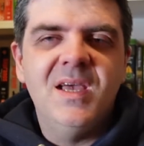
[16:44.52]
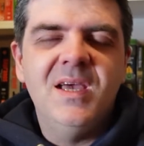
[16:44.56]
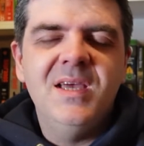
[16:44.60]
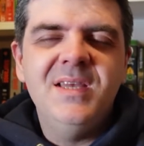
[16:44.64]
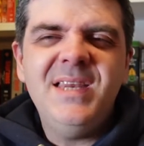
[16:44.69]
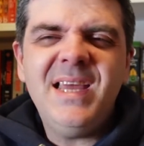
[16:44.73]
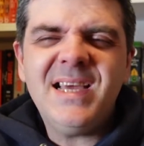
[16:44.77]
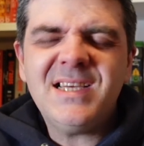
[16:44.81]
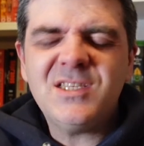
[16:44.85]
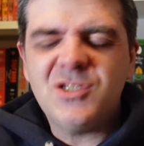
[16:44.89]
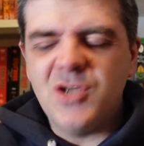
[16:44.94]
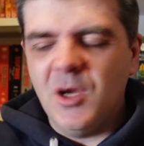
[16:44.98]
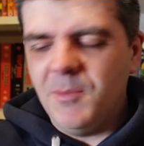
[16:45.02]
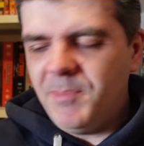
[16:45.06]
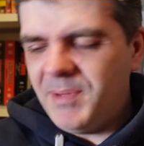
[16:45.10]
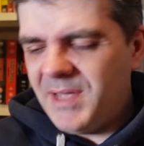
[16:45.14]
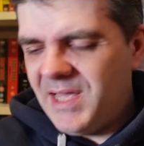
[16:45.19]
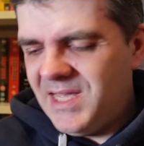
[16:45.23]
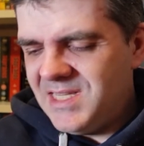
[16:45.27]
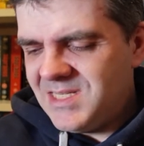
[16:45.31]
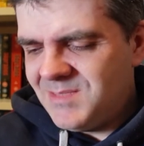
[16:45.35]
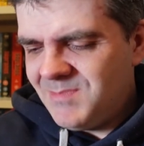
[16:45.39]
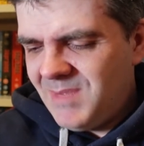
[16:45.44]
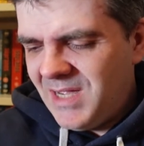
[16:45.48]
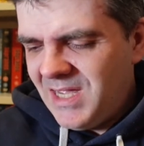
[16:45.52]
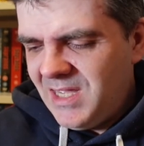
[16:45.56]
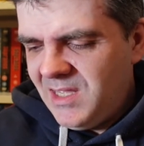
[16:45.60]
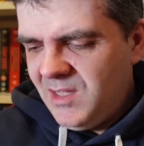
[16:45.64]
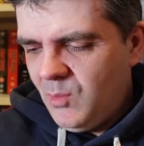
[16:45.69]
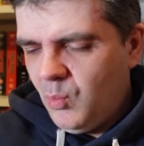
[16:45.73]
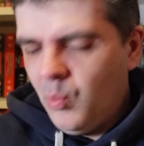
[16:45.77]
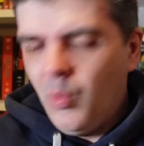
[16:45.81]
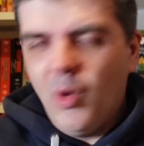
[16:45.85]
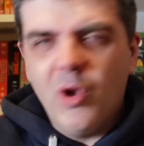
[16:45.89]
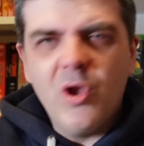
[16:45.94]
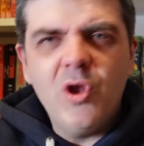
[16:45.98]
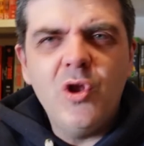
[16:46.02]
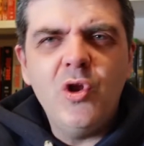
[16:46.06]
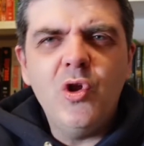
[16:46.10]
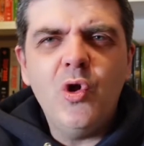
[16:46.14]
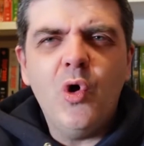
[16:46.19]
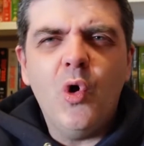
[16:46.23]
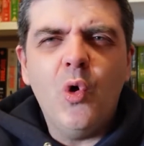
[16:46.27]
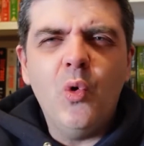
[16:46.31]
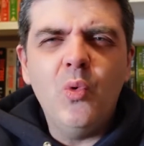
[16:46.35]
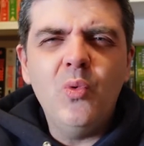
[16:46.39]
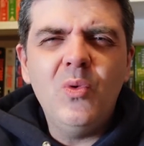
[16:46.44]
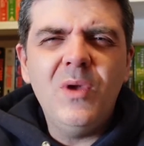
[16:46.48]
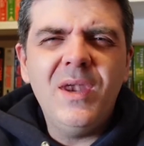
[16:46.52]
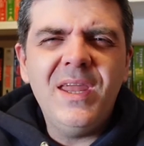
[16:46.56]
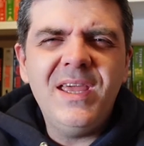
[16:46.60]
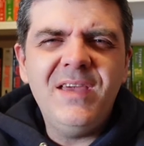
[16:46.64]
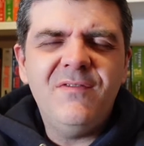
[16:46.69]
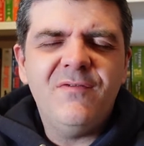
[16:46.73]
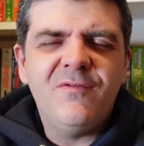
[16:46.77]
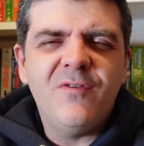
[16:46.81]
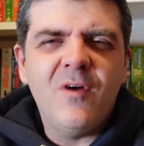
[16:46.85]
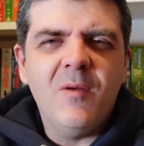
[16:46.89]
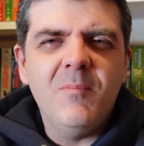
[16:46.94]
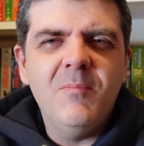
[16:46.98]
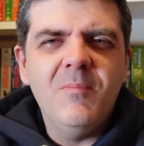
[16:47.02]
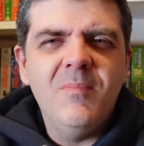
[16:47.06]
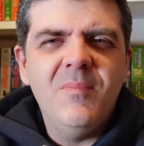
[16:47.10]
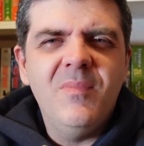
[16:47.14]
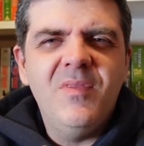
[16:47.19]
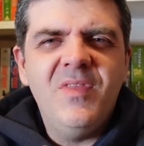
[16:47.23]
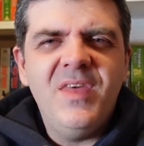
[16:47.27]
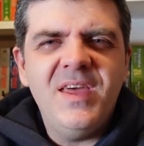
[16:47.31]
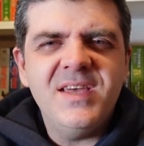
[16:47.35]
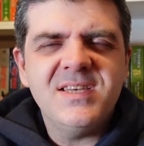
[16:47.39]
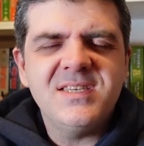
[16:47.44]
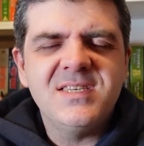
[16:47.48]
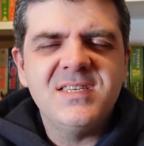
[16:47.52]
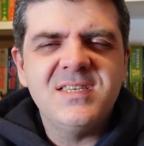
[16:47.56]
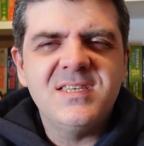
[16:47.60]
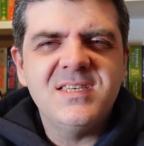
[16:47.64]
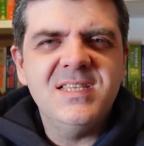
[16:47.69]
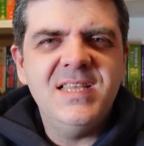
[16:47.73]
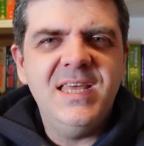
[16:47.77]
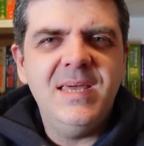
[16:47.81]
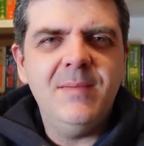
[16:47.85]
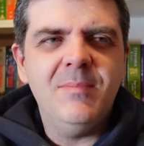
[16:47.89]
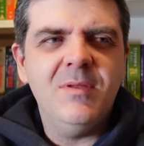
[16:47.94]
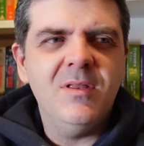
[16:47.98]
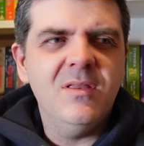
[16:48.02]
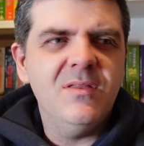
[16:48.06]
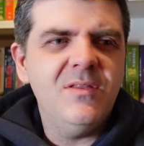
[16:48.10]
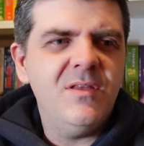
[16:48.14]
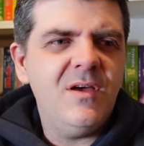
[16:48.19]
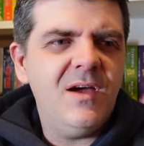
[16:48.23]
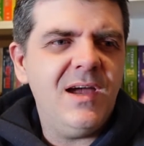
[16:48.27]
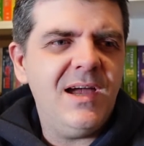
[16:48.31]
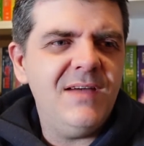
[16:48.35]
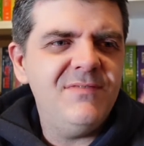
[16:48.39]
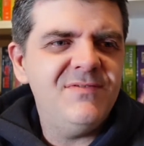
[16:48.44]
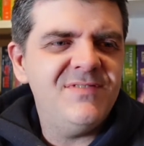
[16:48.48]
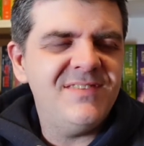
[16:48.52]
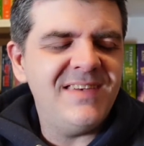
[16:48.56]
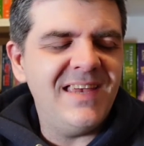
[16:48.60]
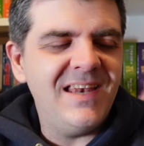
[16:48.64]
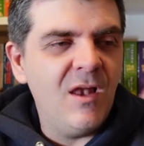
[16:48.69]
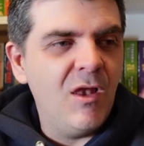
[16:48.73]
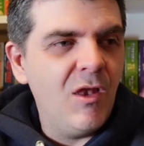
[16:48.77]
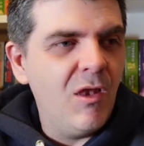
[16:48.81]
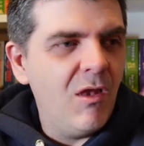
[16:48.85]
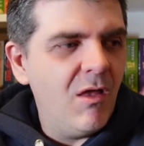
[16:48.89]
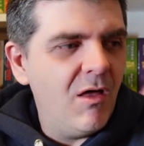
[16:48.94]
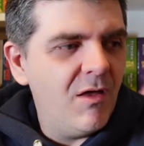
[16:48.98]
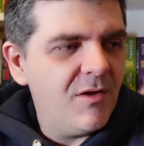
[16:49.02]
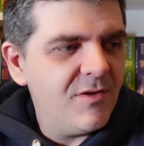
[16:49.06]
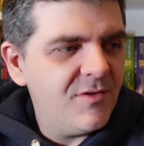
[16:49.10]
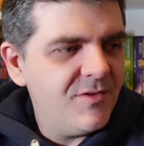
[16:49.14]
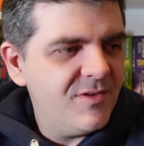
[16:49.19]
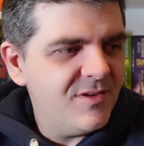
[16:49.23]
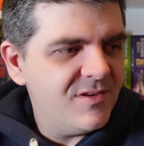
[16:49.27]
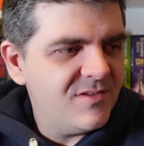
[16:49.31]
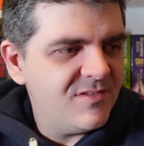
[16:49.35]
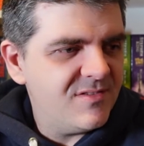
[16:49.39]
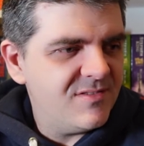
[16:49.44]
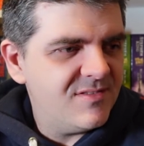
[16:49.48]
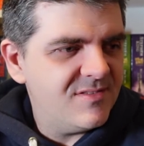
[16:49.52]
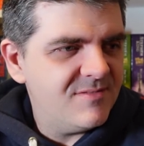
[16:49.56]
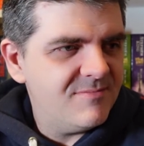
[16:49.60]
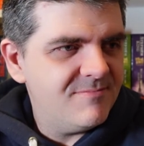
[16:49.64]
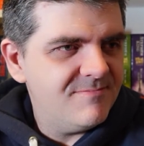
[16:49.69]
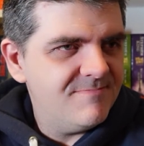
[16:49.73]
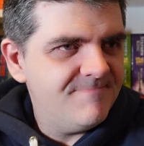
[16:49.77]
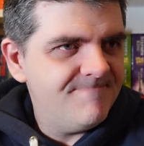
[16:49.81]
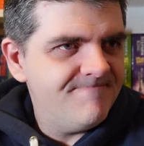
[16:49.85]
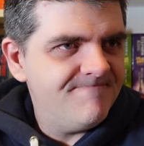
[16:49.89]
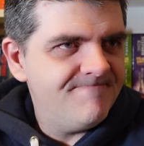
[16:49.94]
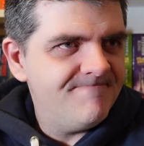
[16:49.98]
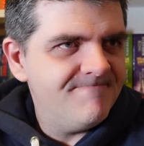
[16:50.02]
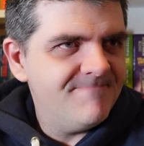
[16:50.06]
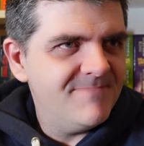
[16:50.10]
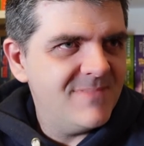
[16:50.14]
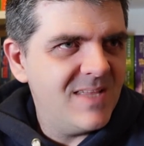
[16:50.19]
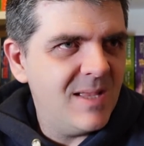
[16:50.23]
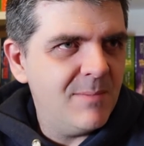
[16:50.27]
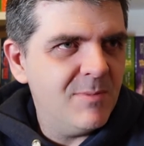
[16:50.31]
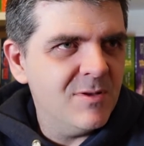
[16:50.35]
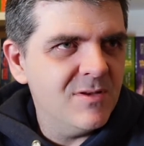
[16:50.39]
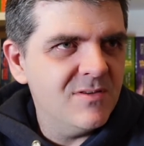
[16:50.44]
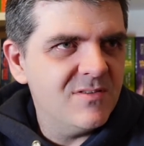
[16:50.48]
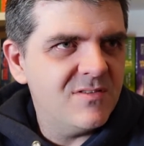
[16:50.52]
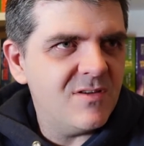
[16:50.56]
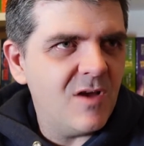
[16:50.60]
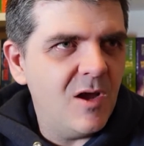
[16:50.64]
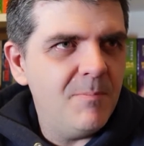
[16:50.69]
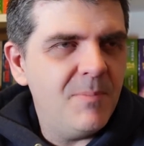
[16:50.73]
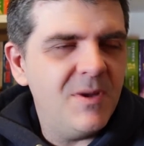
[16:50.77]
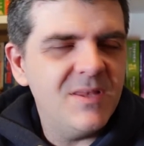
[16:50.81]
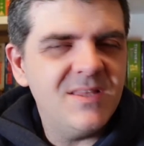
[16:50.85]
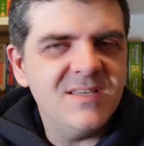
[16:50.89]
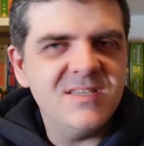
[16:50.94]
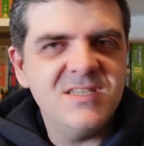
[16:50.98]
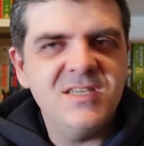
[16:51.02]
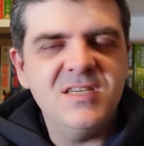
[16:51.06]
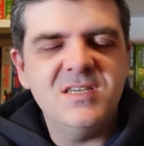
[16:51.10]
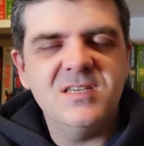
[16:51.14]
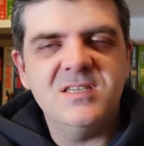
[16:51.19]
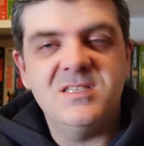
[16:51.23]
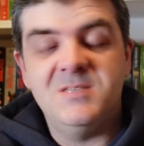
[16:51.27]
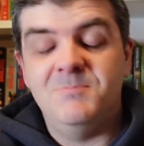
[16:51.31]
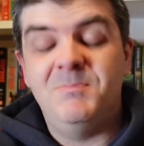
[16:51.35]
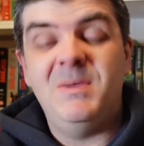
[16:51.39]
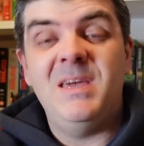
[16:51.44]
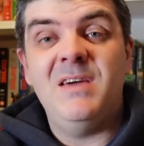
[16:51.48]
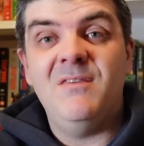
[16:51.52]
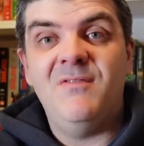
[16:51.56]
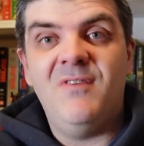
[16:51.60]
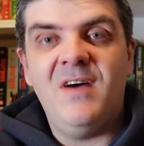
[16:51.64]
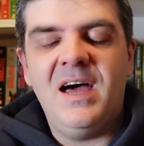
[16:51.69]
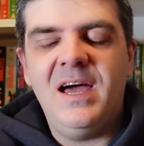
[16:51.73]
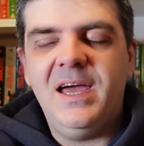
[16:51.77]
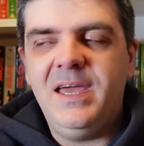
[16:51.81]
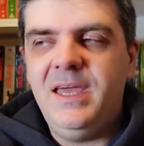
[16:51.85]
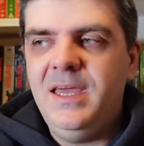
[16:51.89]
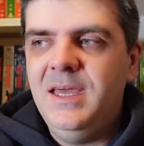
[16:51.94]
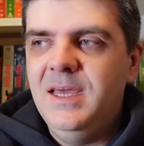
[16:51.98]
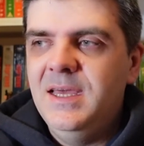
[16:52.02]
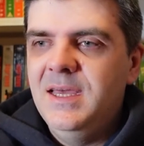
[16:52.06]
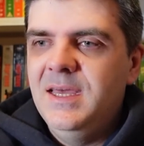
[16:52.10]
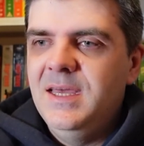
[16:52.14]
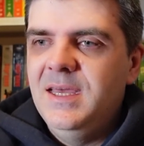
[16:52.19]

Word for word: Next up is my one and only from this label. Now, I've seen a lot of this labels I picked this year. It's BFI,